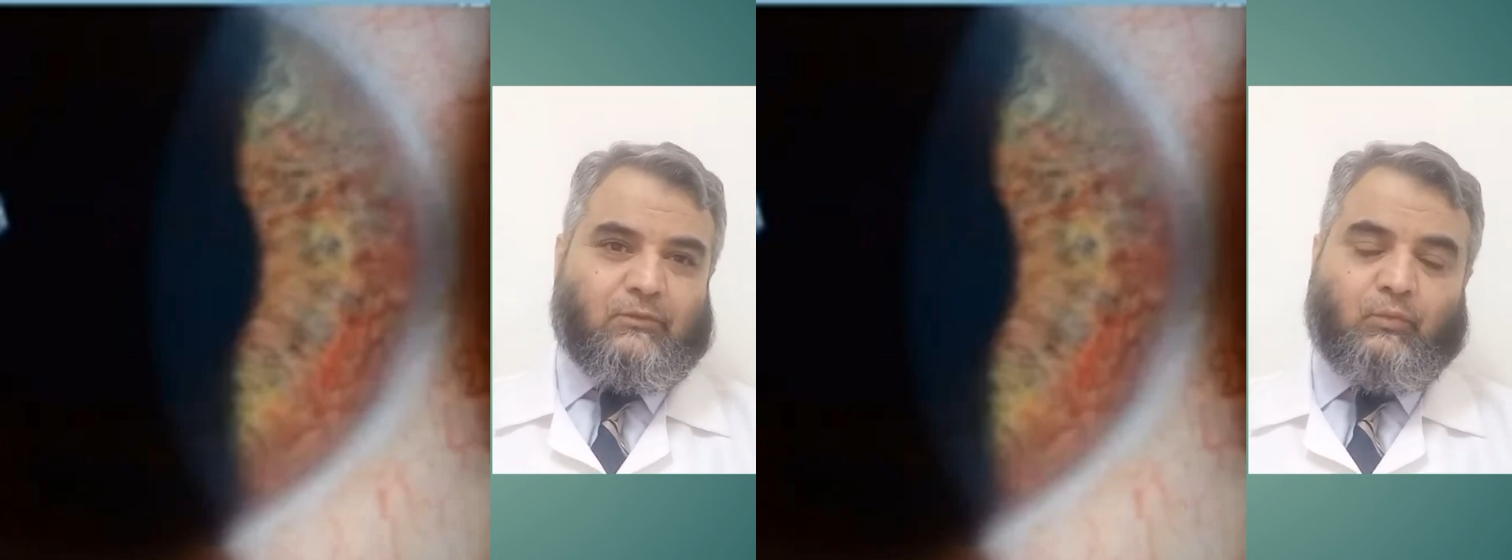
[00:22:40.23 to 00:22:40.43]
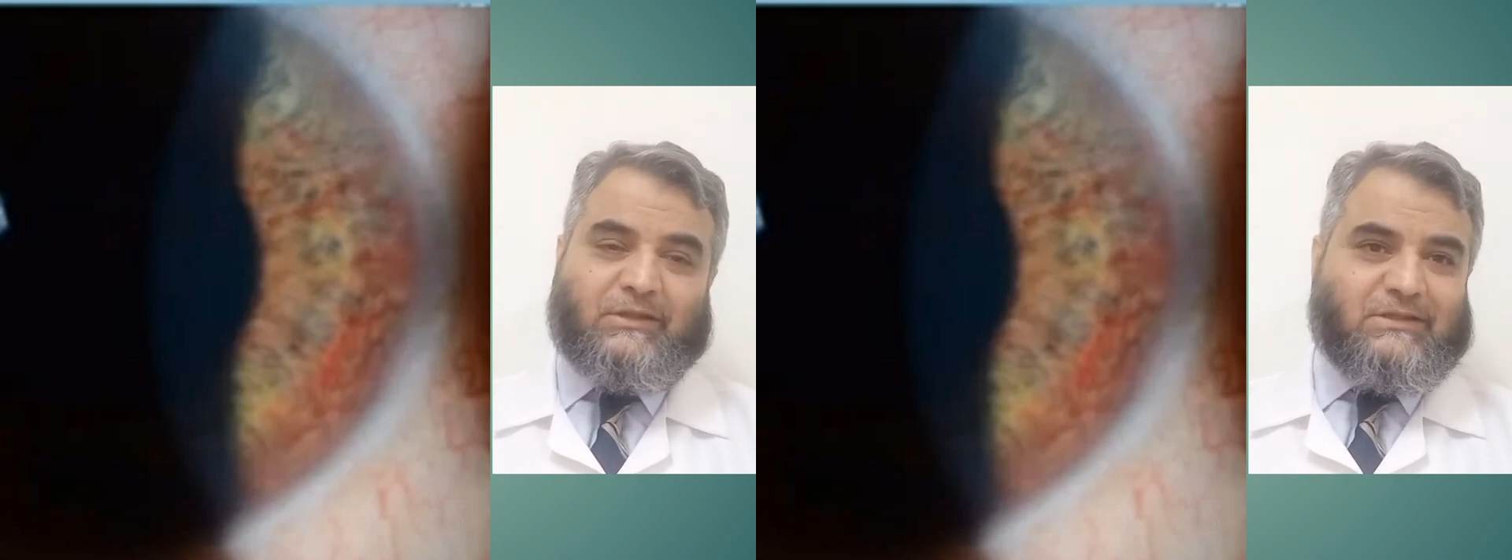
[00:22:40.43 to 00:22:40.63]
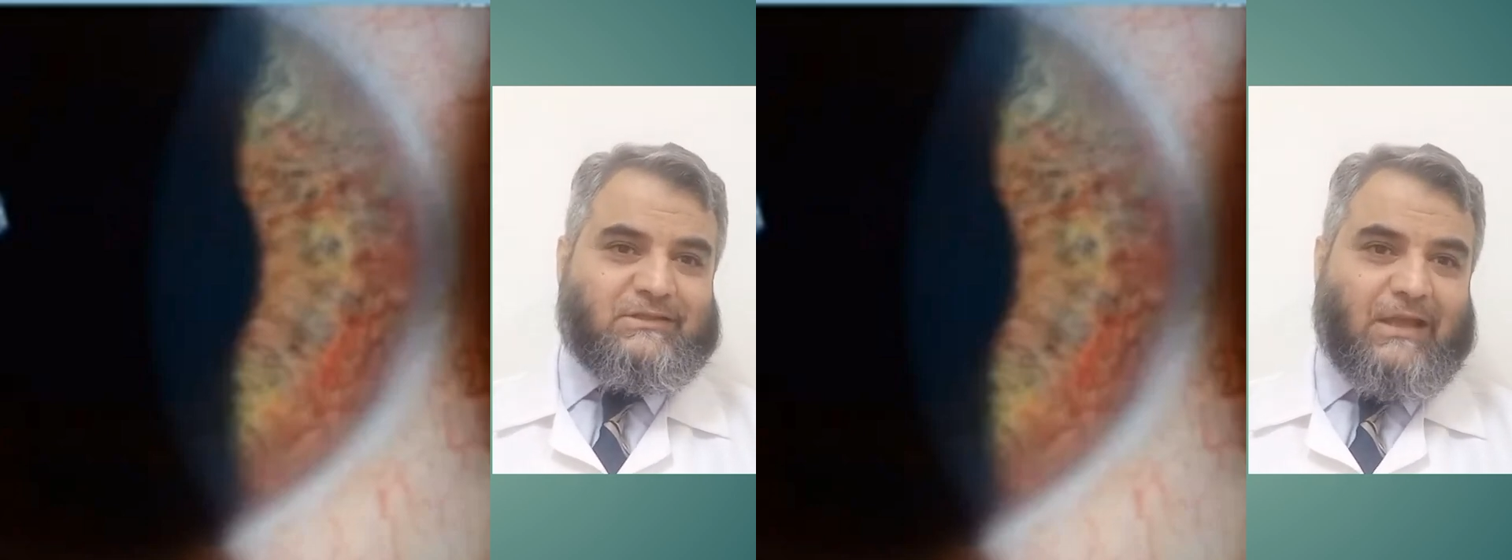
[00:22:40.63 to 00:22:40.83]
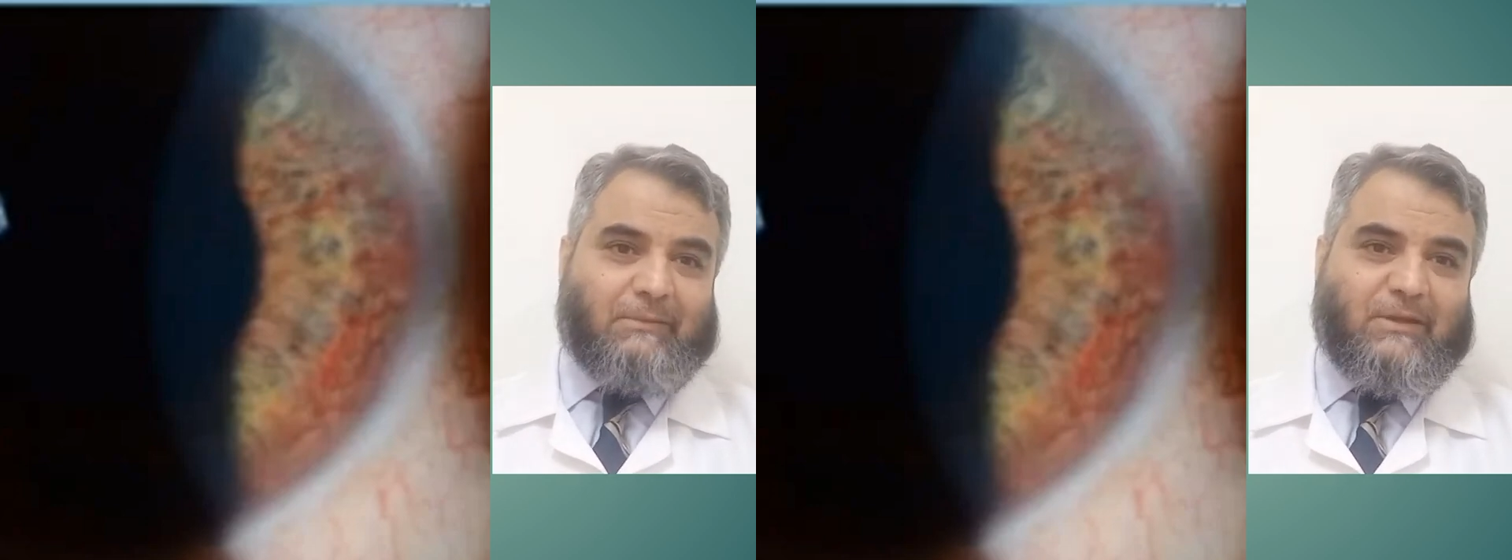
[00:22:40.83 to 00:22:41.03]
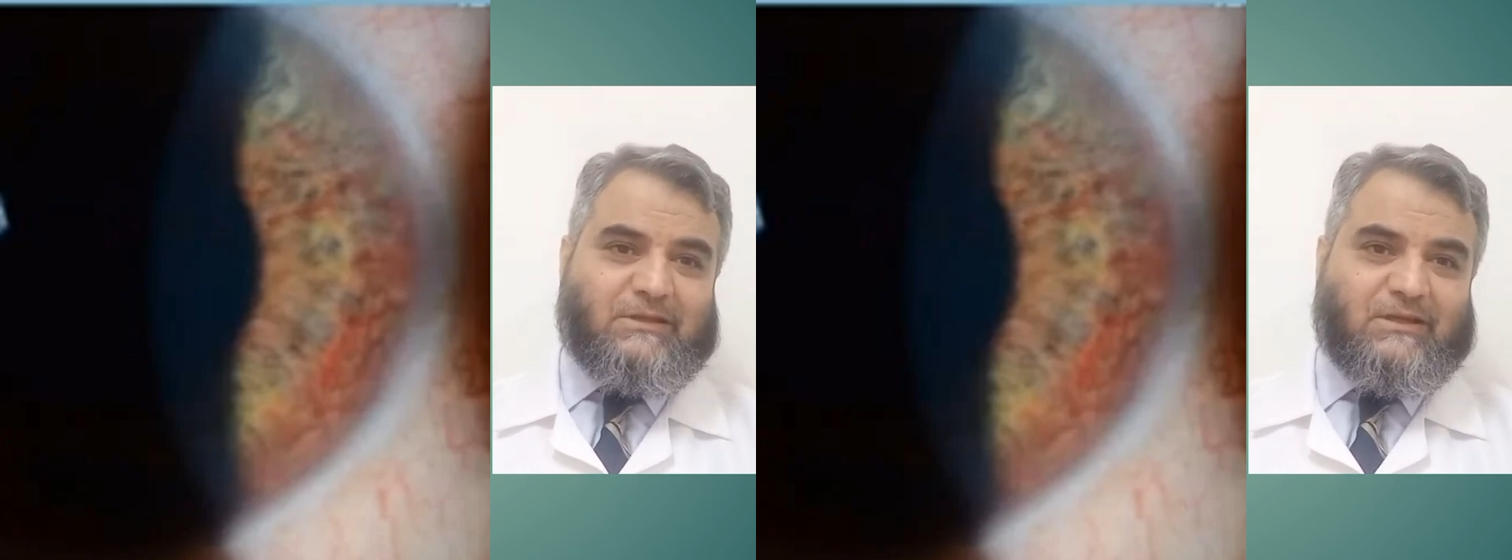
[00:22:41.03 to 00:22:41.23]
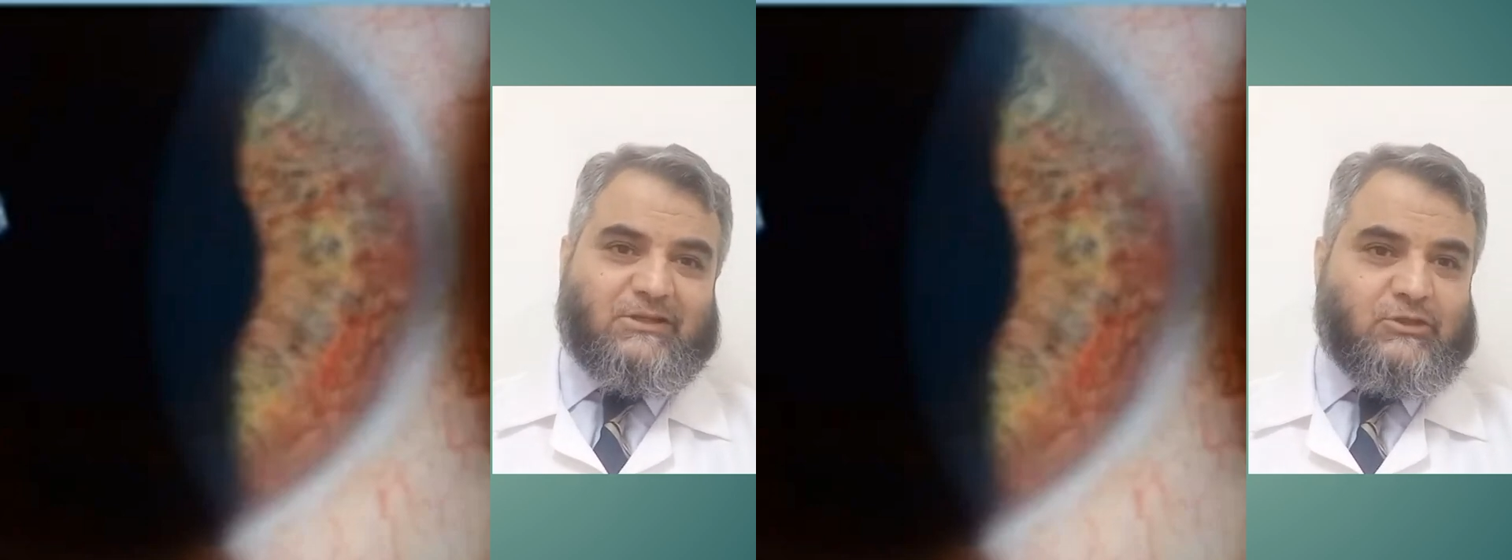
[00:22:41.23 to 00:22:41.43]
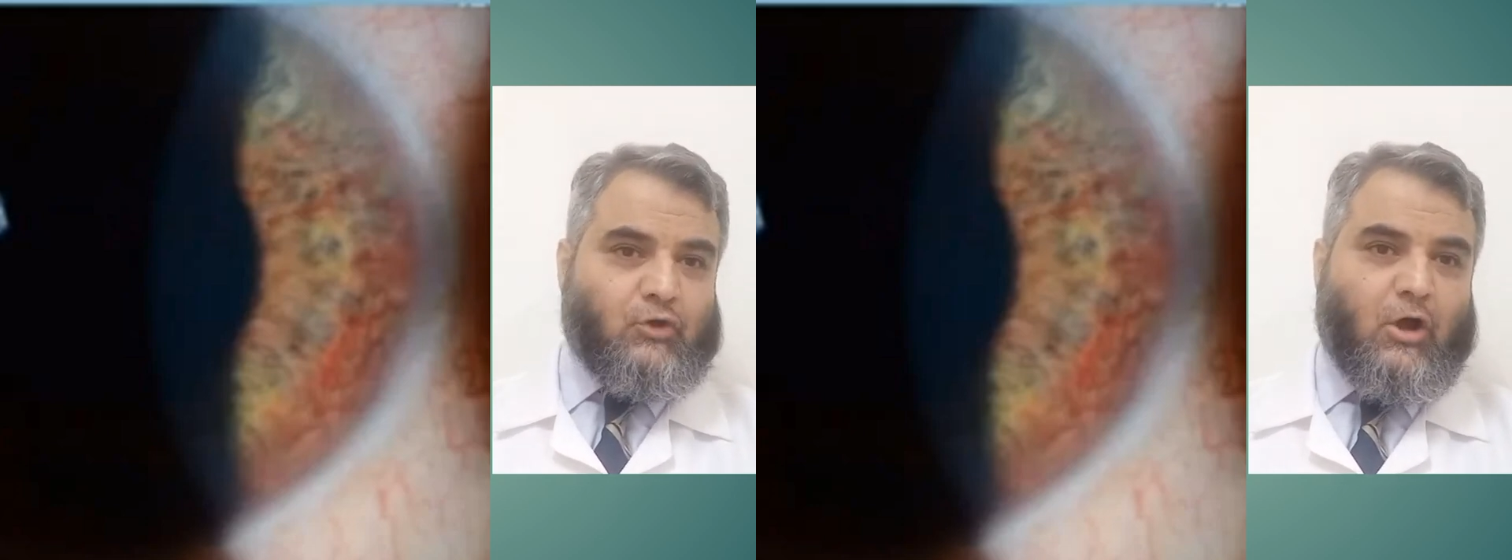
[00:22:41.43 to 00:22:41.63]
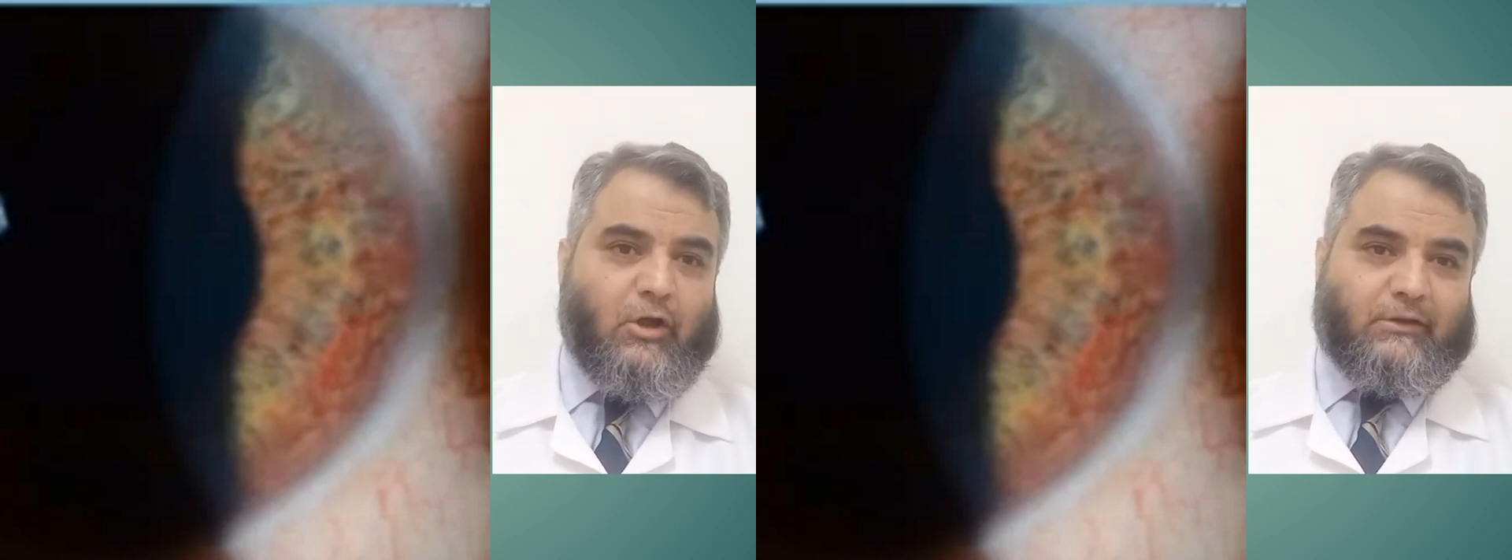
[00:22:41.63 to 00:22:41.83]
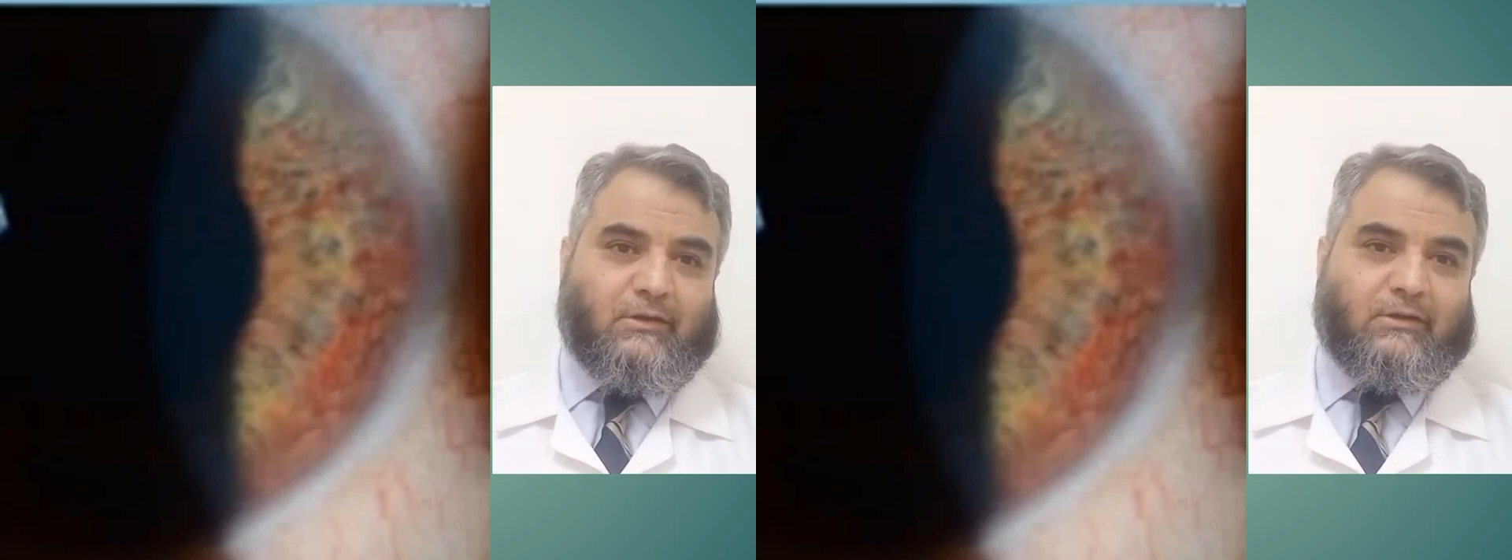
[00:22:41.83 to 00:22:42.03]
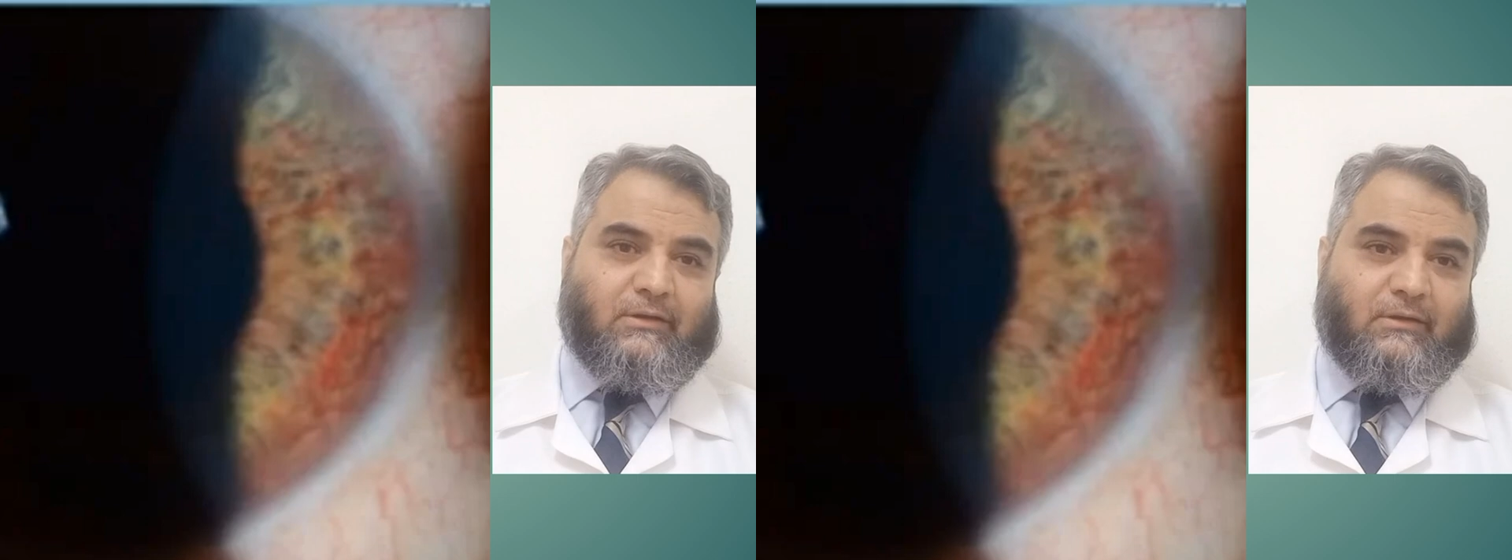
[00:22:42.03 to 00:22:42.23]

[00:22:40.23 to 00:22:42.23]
Once damaged, it's gone.